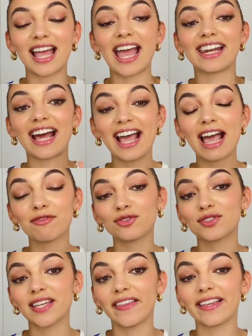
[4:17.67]
and I have to
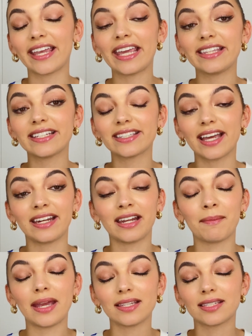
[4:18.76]
say that he did an
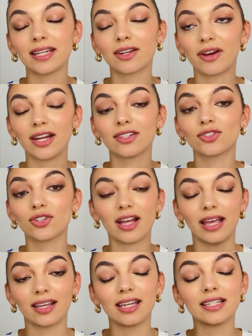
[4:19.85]
amazing, great,
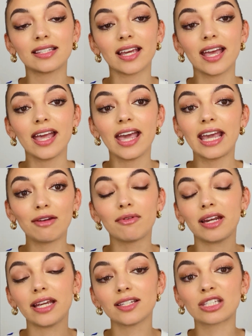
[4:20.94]
like he
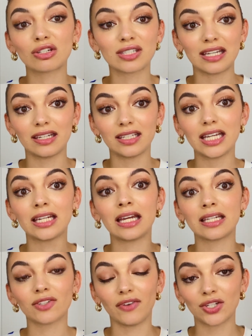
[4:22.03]
really succeeded in
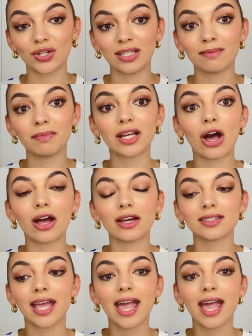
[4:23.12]
his vision, because